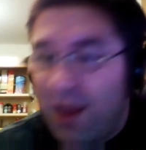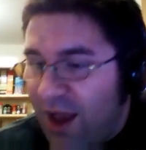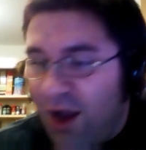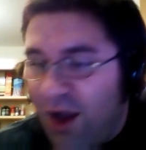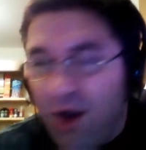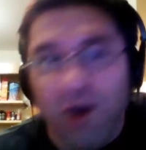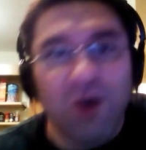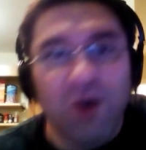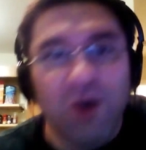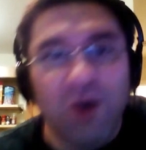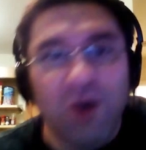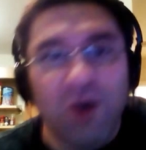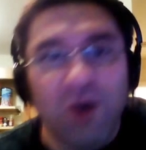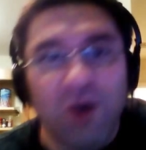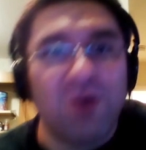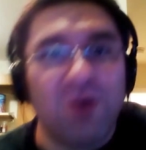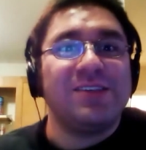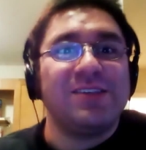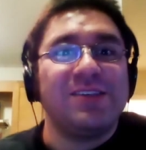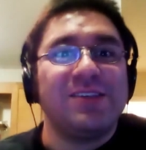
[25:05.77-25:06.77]
Oh,
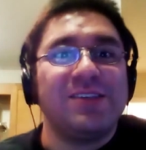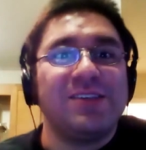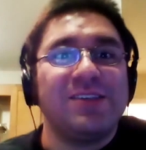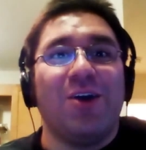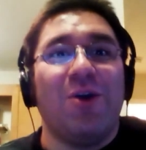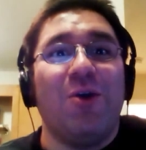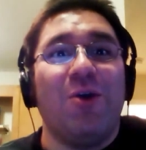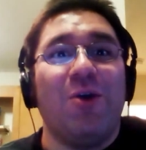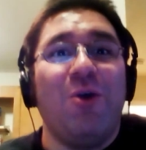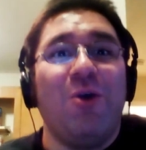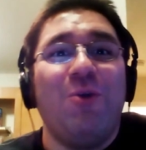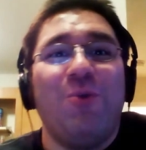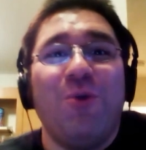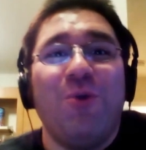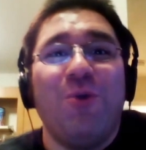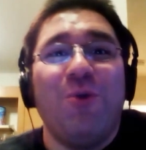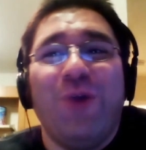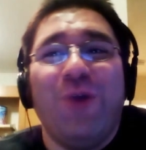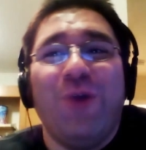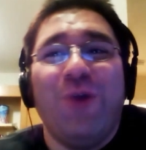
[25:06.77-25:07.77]
that's so
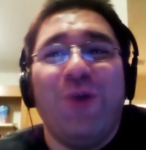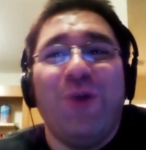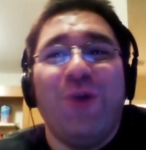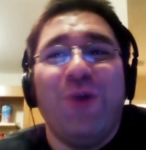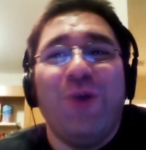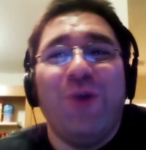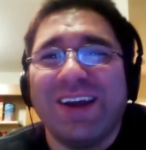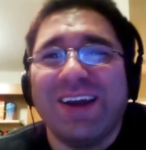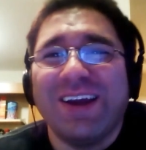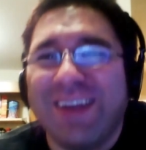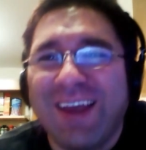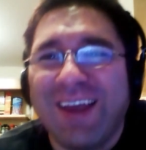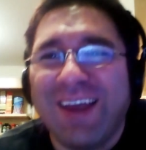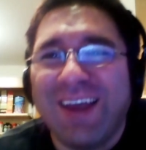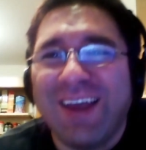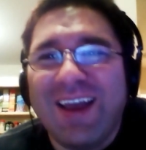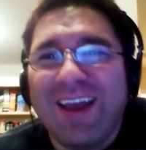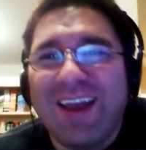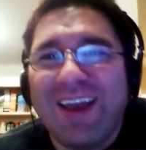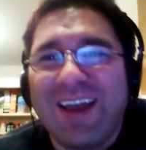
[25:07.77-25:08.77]
weird.
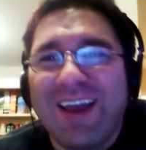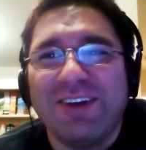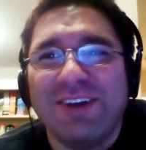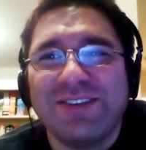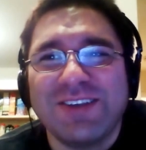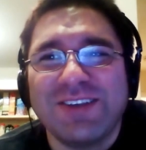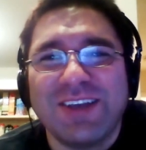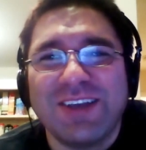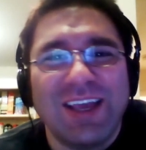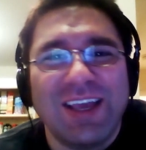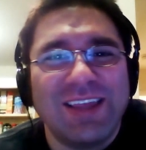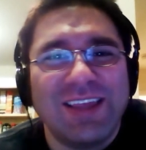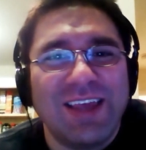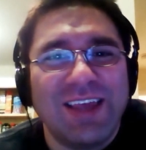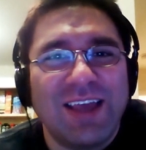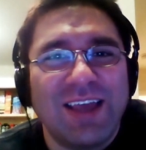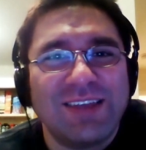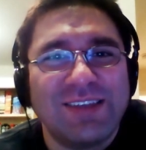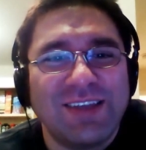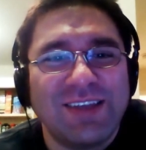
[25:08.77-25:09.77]
I was looking at
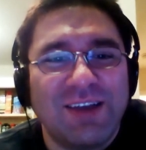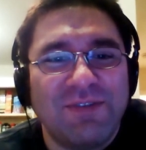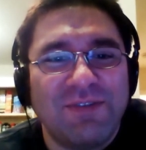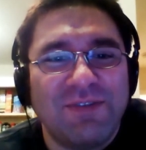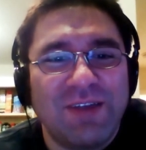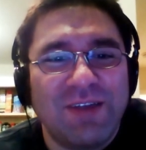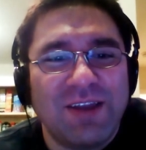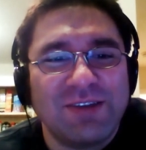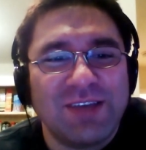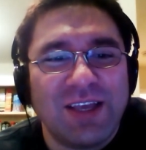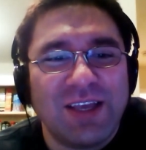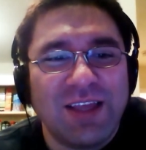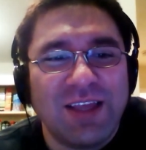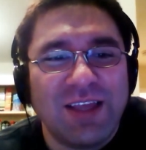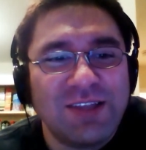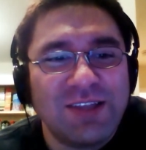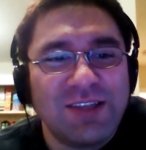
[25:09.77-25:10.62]
that stuff and I was like, that's